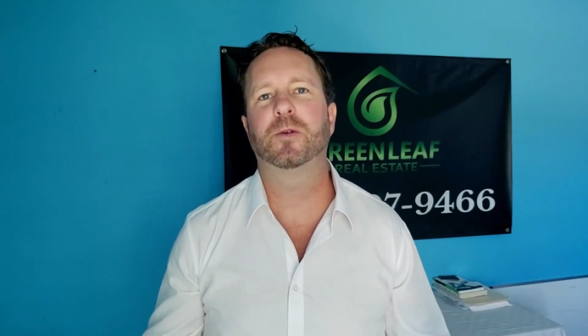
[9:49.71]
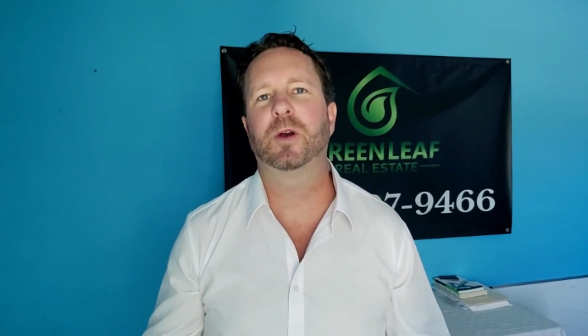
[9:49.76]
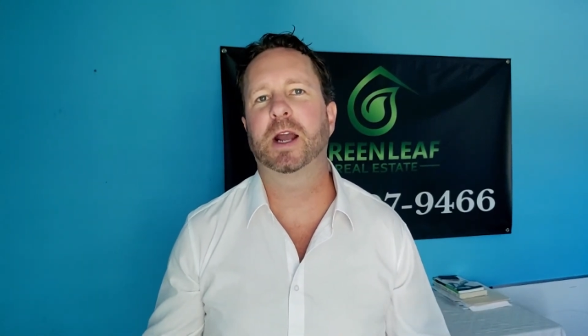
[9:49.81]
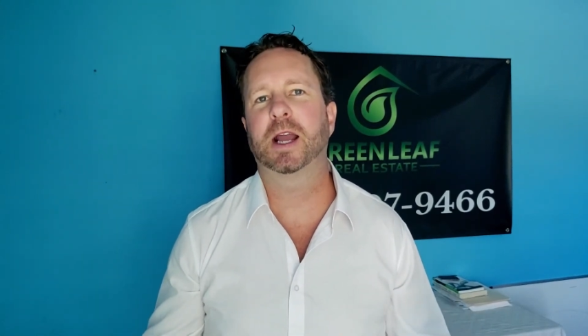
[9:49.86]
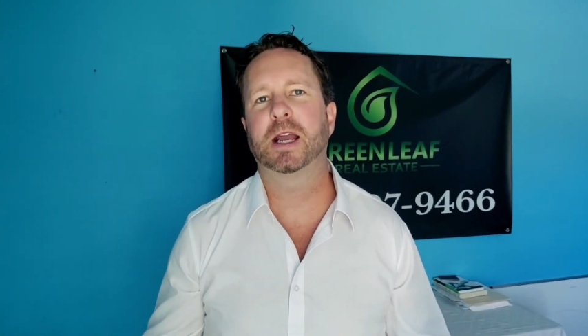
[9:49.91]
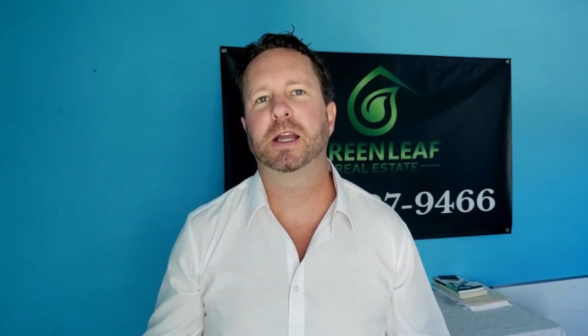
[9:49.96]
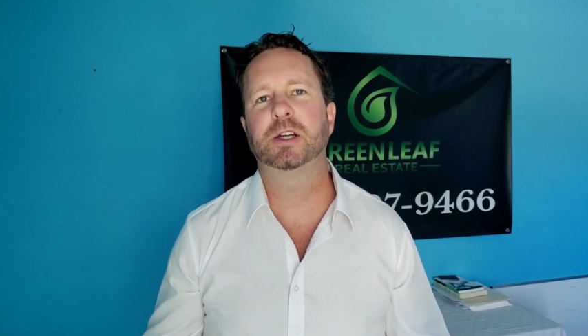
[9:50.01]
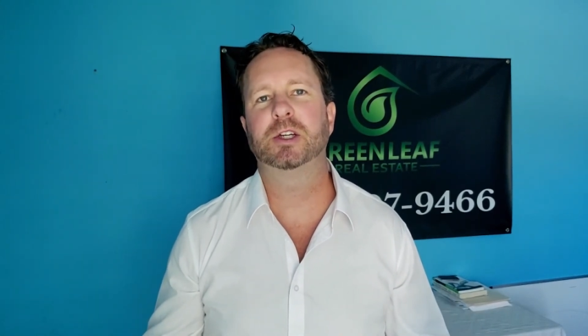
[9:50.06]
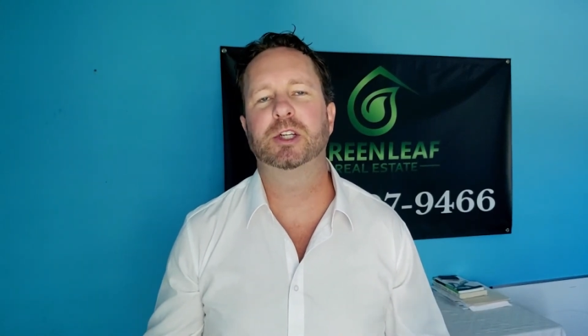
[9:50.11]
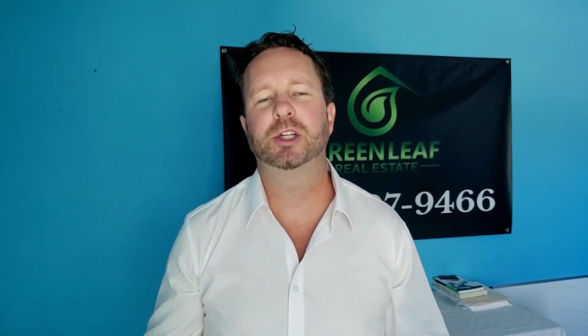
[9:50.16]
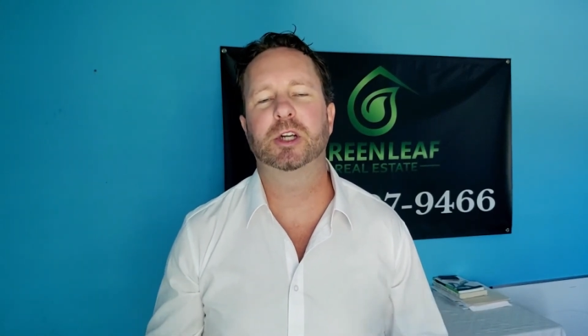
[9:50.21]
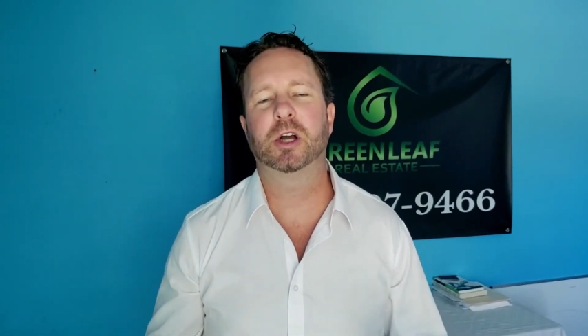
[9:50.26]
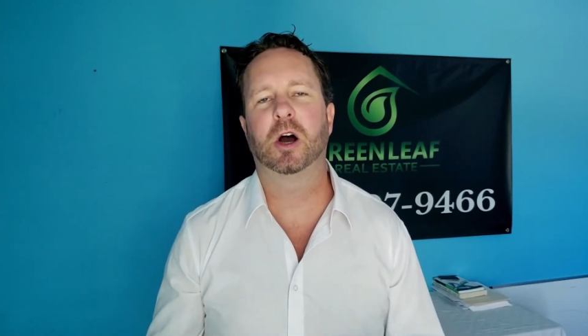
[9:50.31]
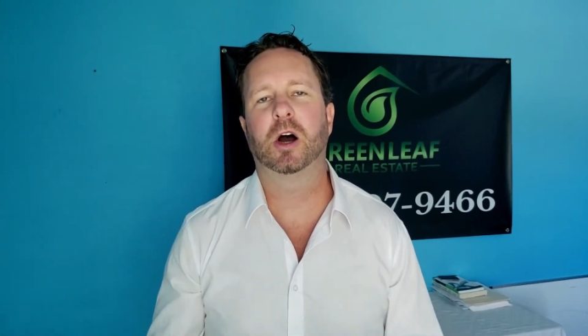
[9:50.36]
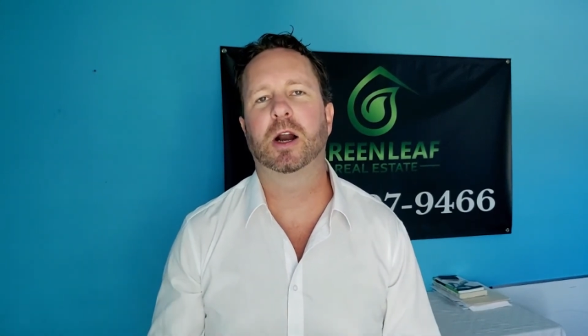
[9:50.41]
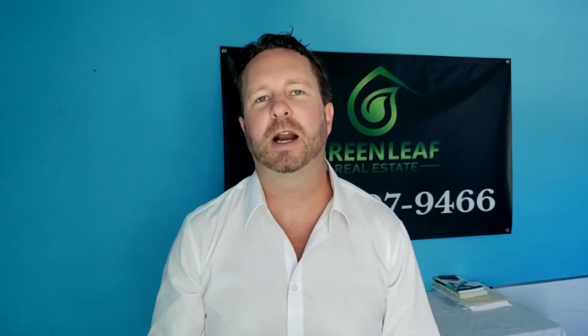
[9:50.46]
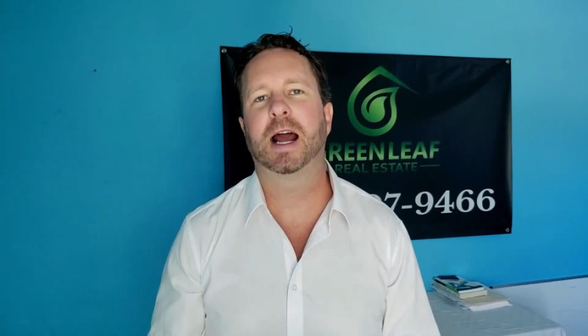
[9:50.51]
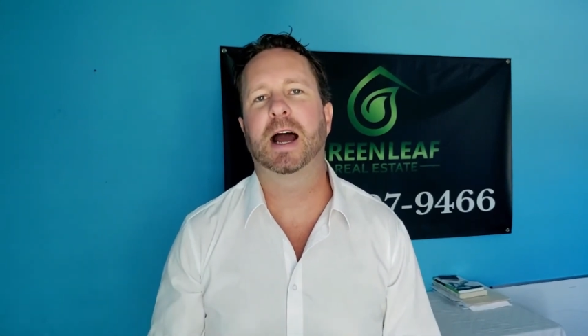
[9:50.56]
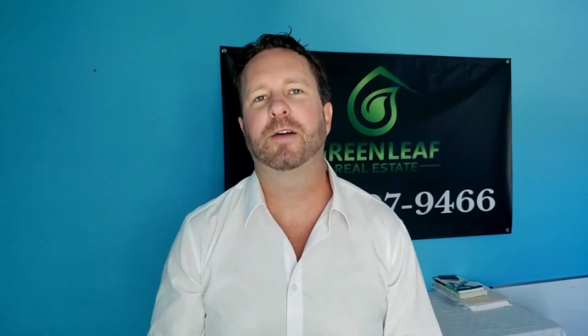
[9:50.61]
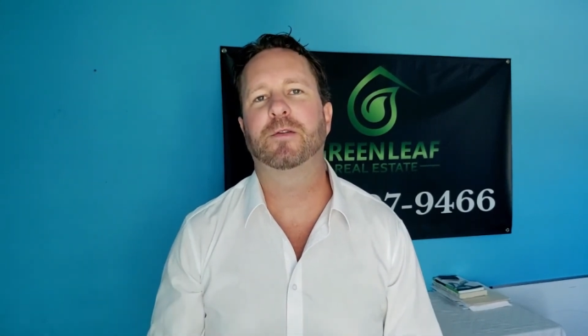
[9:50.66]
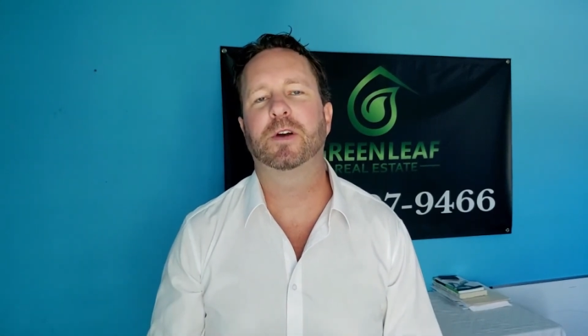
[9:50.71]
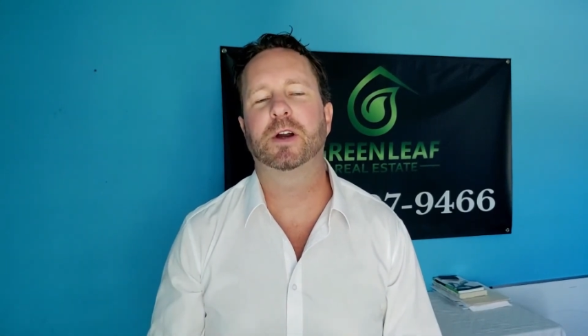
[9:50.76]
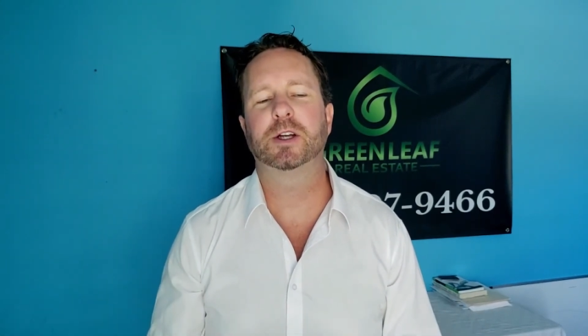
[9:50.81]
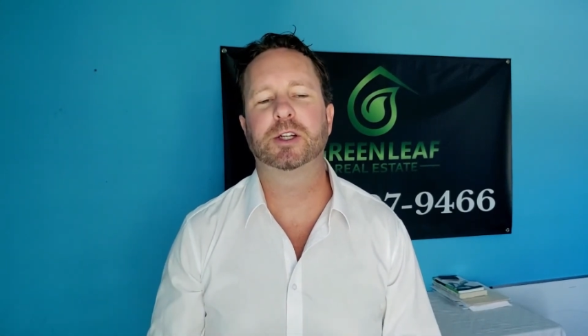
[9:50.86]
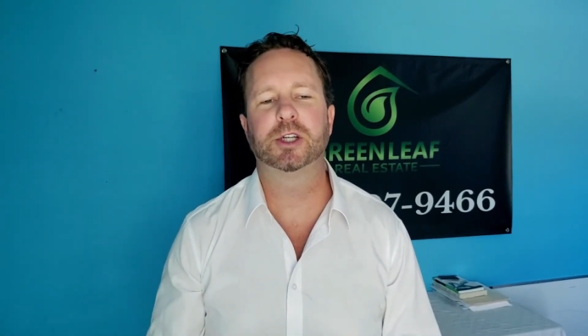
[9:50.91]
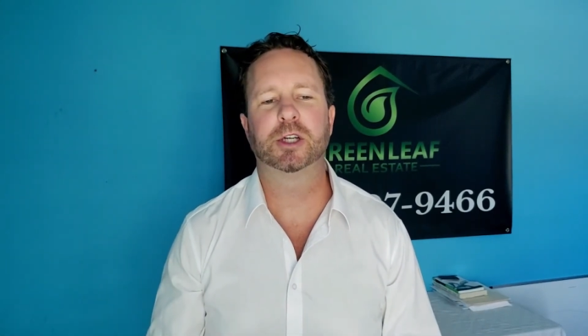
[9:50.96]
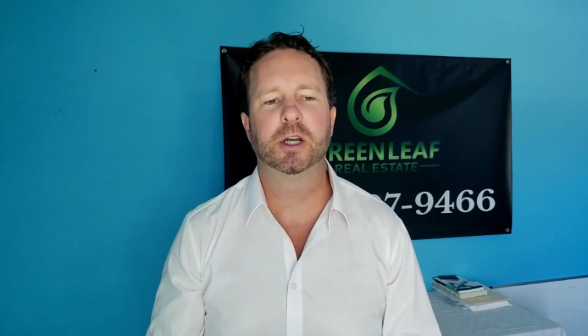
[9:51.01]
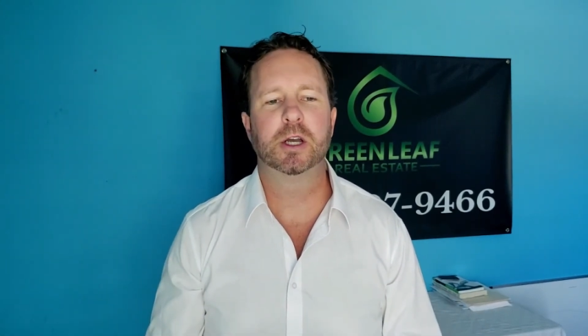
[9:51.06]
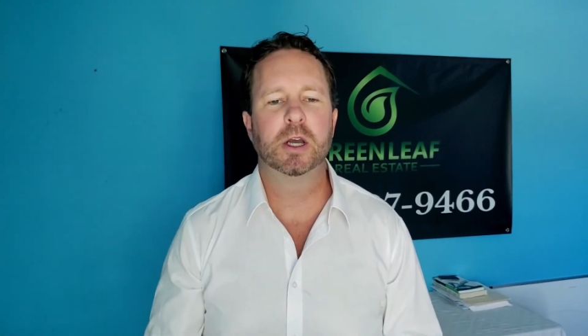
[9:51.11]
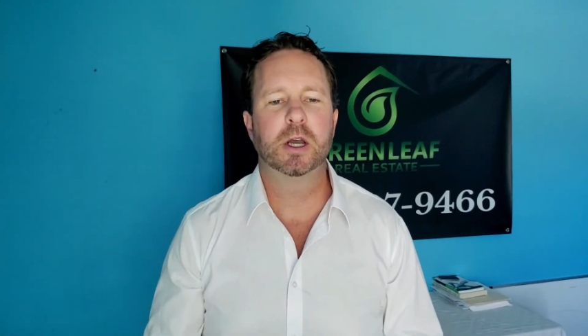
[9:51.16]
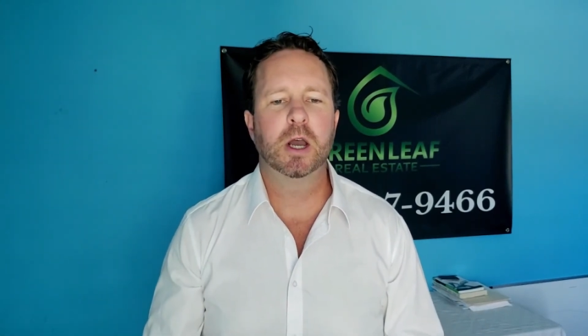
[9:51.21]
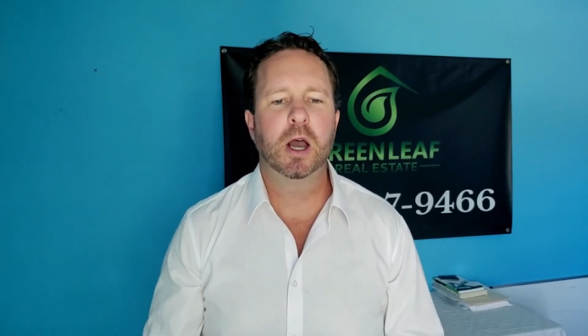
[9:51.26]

range on average.